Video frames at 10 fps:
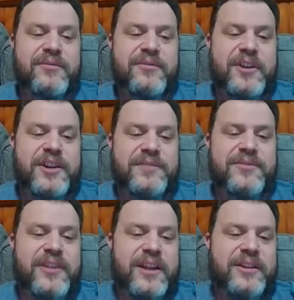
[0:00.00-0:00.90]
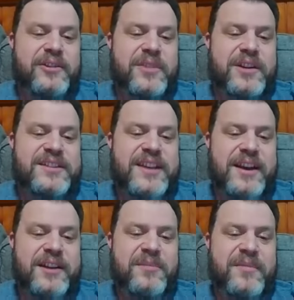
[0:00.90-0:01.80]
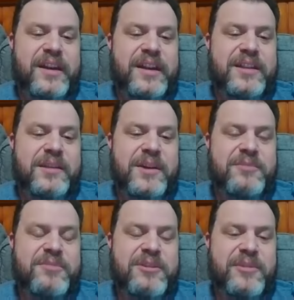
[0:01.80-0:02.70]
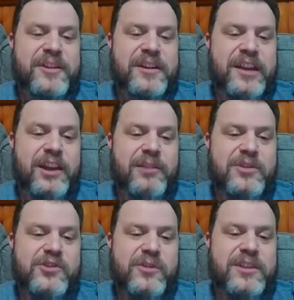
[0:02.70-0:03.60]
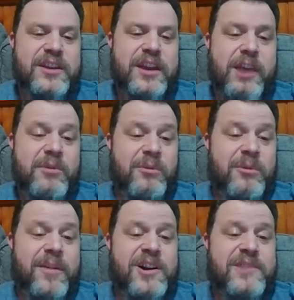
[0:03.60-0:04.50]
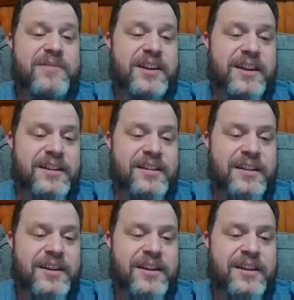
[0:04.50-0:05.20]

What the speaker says: free for that little bit of time, and the amount of people that came and joined the game and were part of it again.